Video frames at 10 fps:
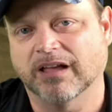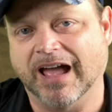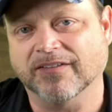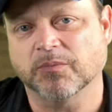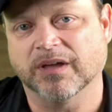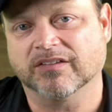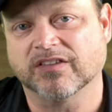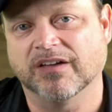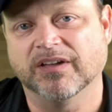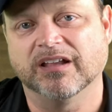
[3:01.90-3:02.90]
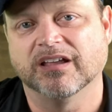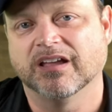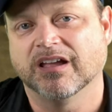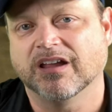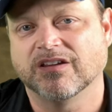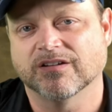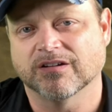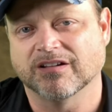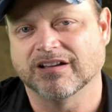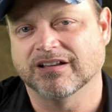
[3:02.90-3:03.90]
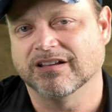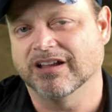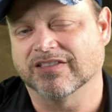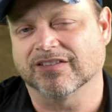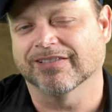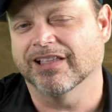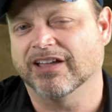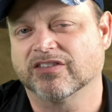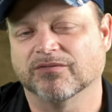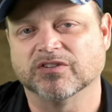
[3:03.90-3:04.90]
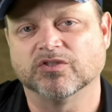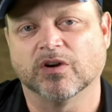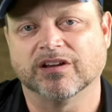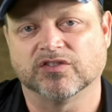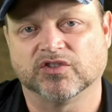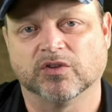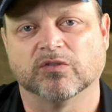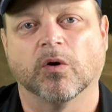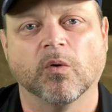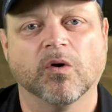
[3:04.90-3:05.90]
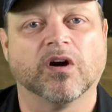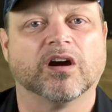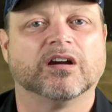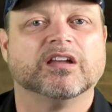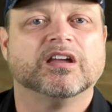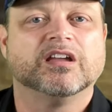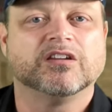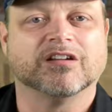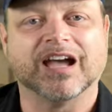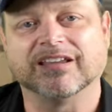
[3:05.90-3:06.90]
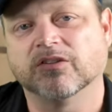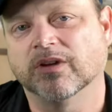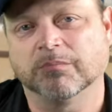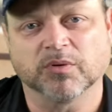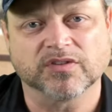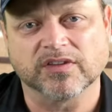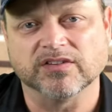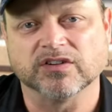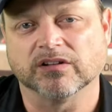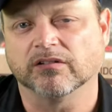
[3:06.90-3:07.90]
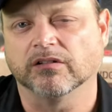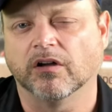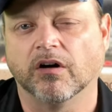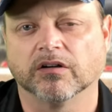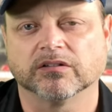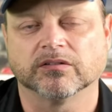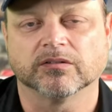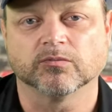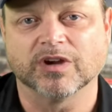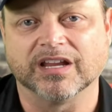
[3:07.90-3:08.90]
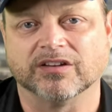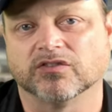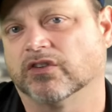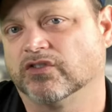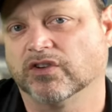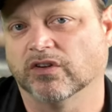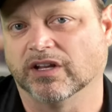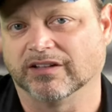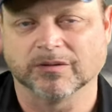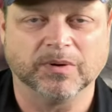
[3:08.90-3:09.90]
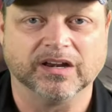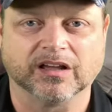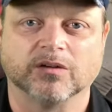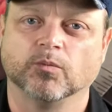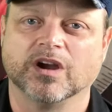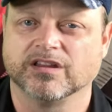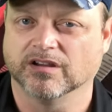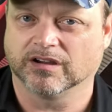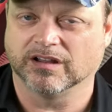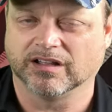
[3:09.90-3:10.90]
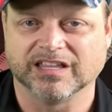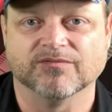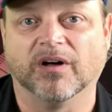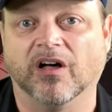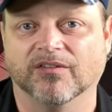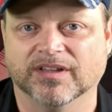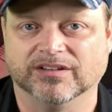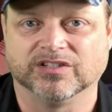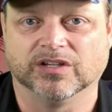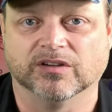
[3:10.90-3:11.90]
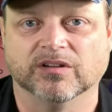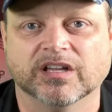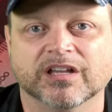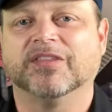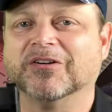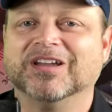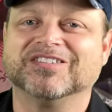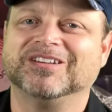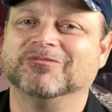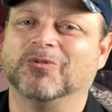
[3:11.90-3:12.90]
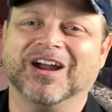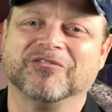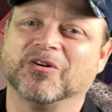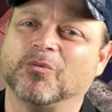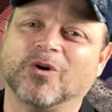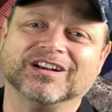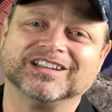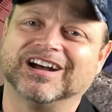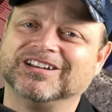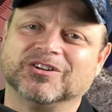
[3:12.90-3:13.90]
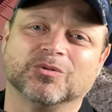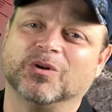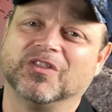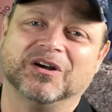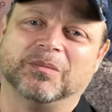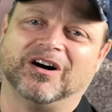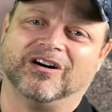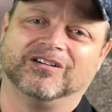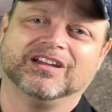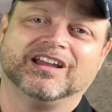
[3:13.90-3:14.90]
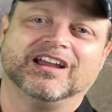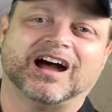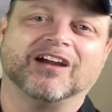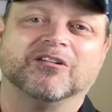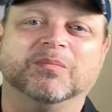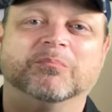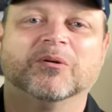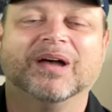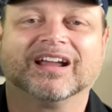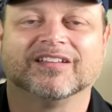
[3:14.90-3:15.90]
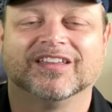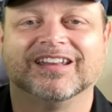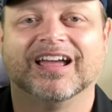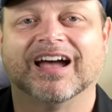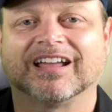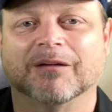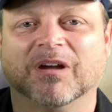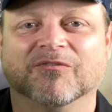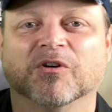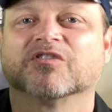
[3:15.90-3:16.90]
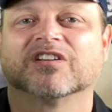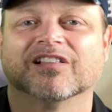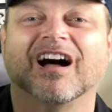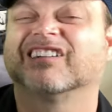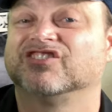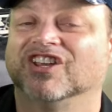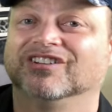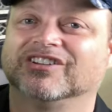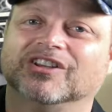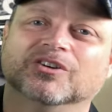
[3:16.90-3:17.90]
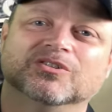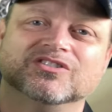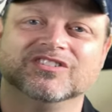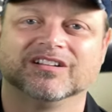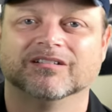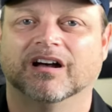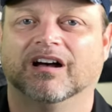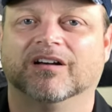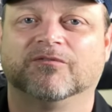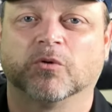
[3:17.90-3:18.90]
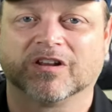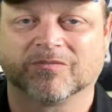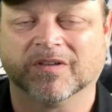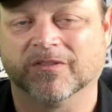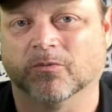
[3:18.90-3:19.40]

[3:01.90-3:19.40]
aspects of it, it's less of a joy to shoot, or you're not doing precision long-range shooting, depending on what you're going to evolve into. There isn't ever one gun to rule them all. I remember back in the day, I got my first Glock Gen 2 40 Smith &